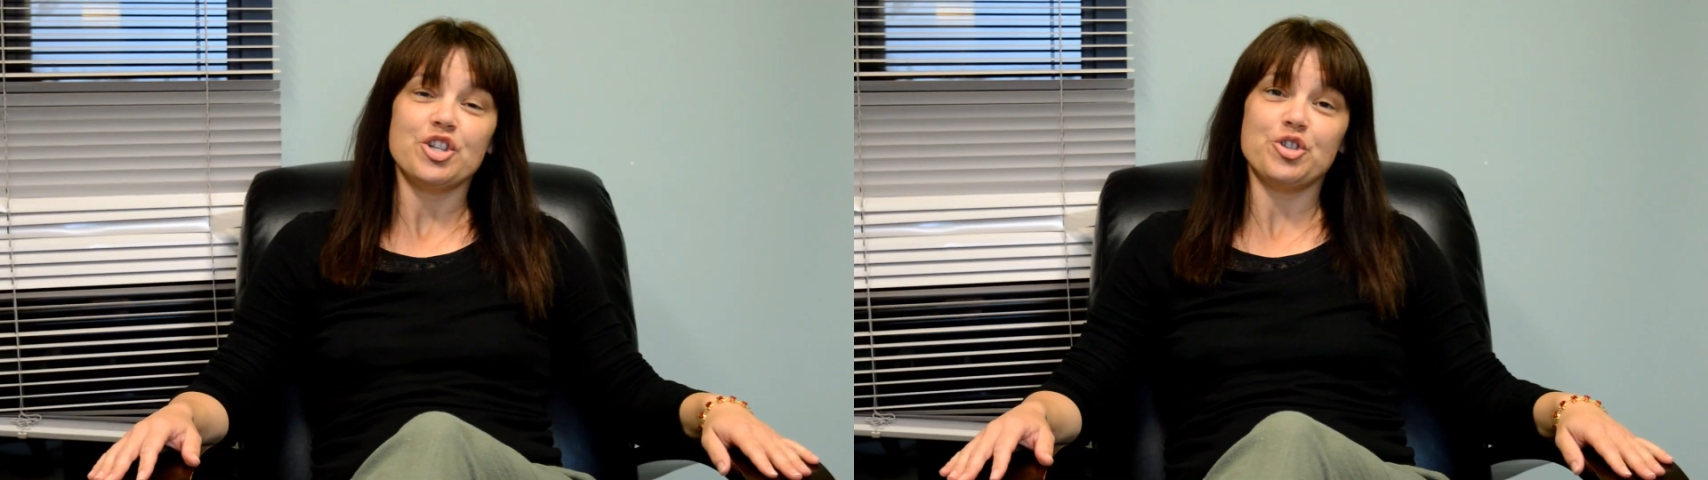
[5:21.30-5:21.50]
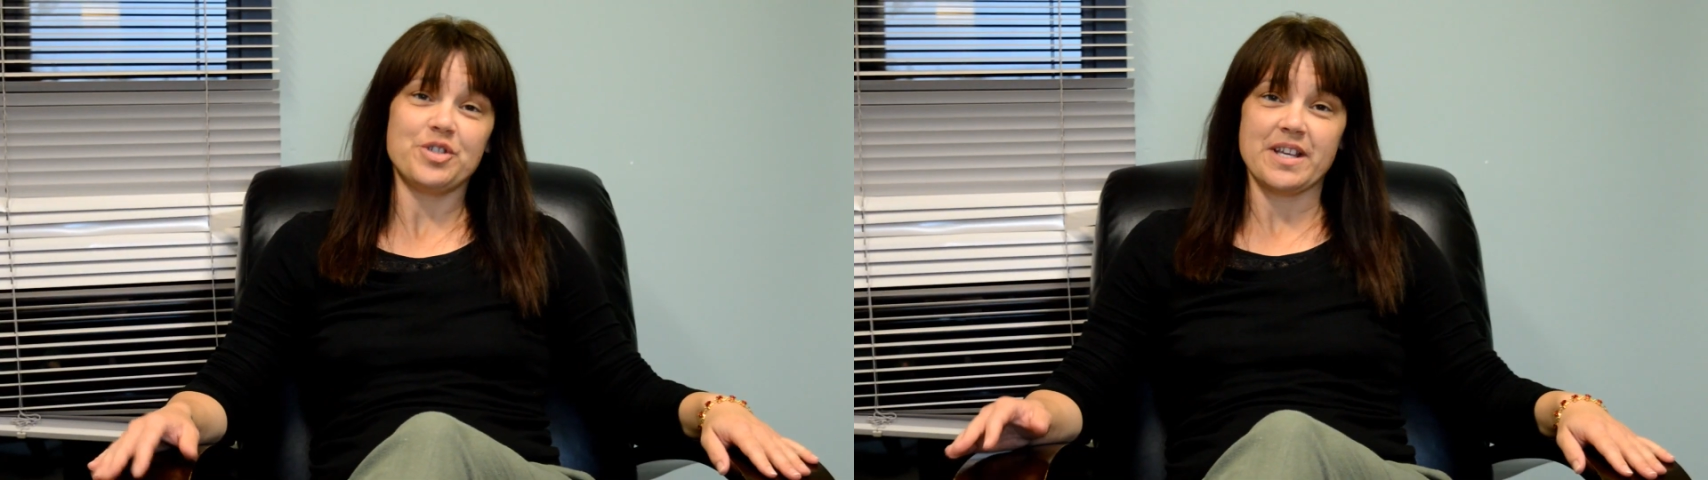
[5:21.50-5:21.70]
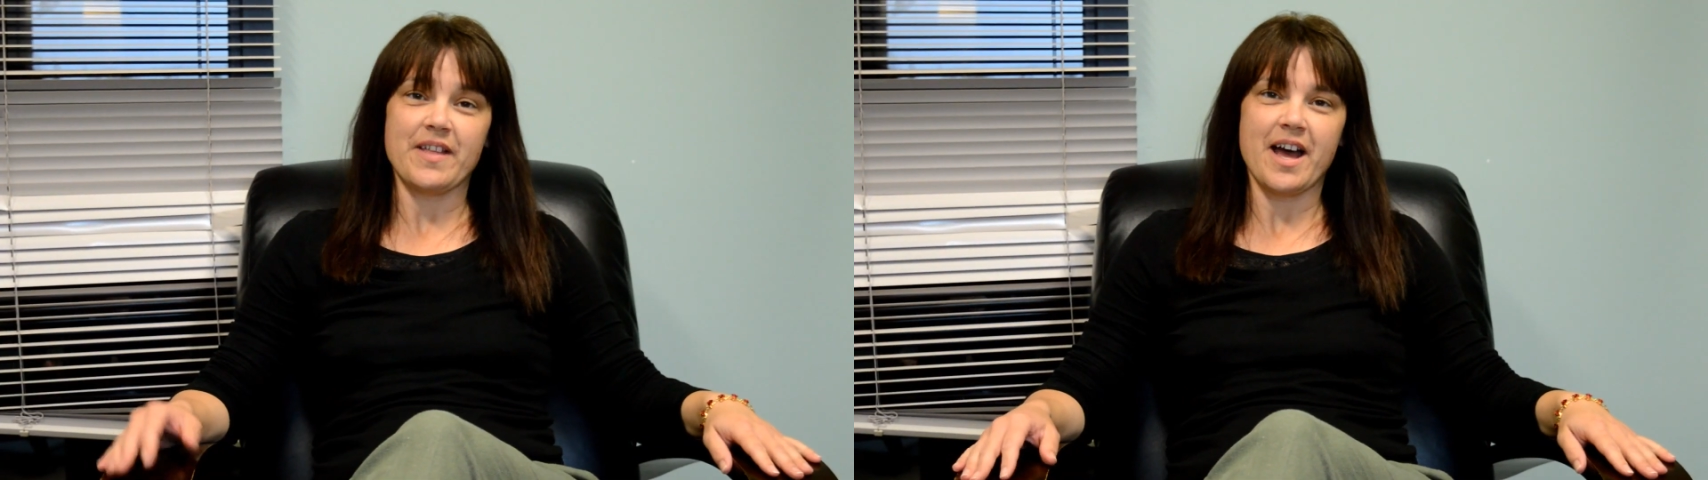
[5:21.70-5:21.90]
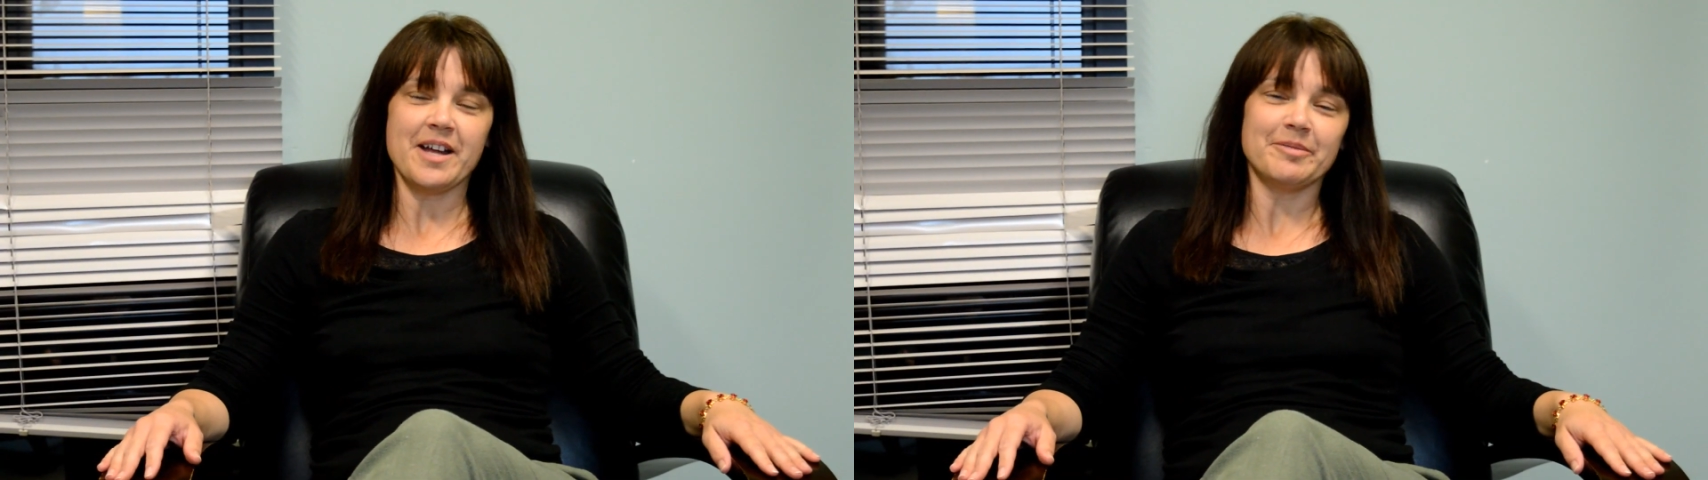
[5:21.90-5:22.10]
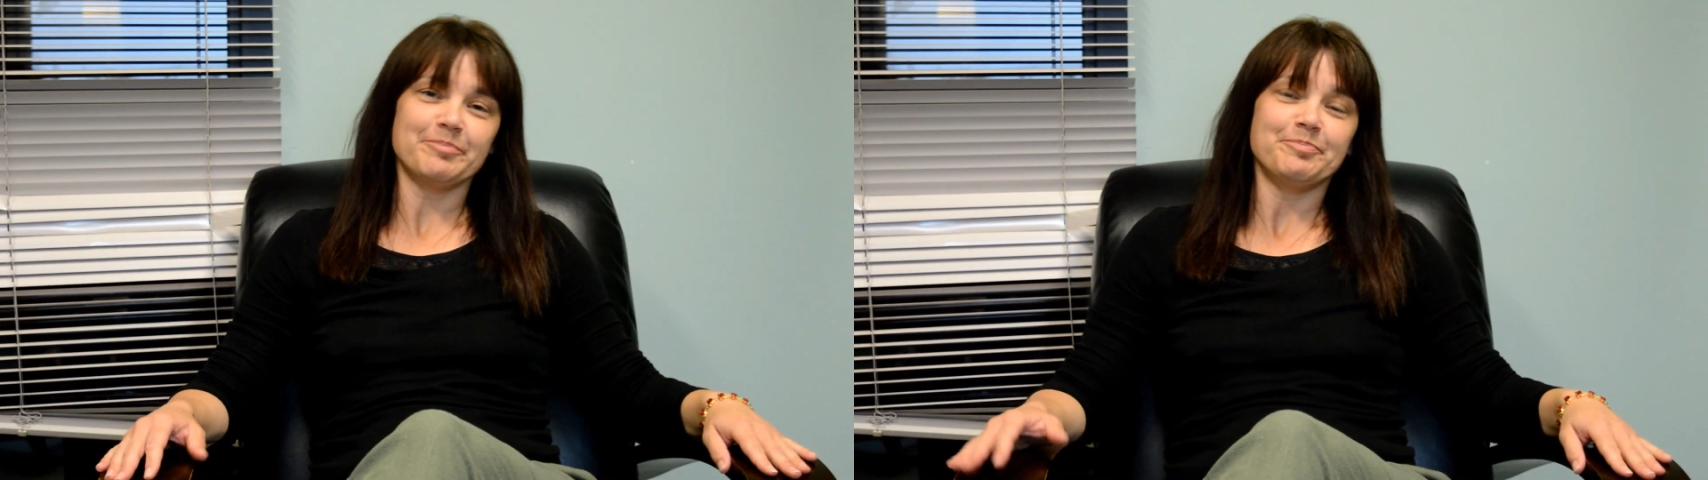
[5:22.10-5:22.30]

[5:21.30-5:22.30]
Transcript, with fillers: Did you see that?